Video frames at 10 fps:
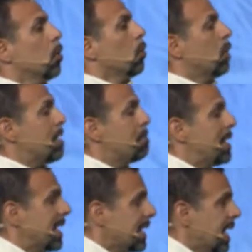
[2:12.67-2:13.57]
We
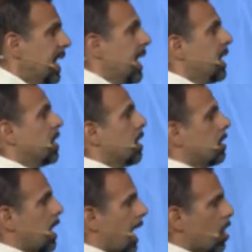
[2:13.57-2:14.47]
begin
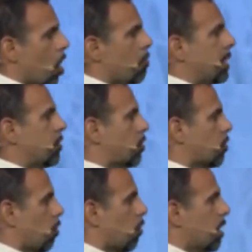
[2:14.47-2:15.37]
Naomi's
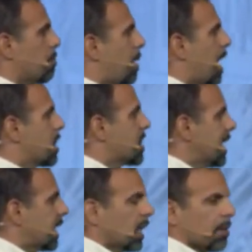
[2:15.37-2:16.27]
story by
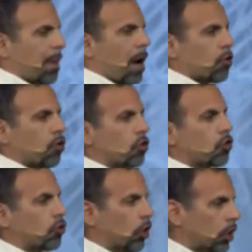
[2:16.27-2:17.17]
thinking about her
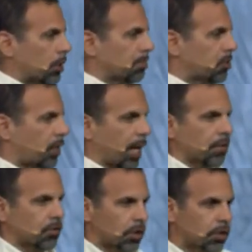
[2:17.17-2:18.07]

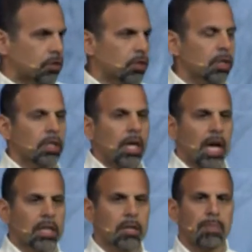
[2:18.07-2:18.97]
circumstances
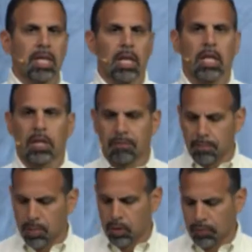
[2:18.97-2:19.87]
at the beginning of the
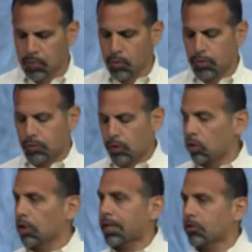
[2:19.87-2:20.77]
book of Ruth. So
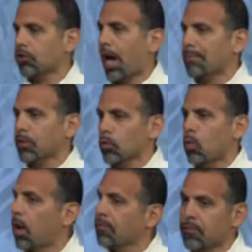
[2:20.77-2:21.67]
look in chapter
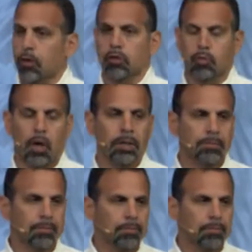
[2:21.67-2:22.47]
1, verse 1,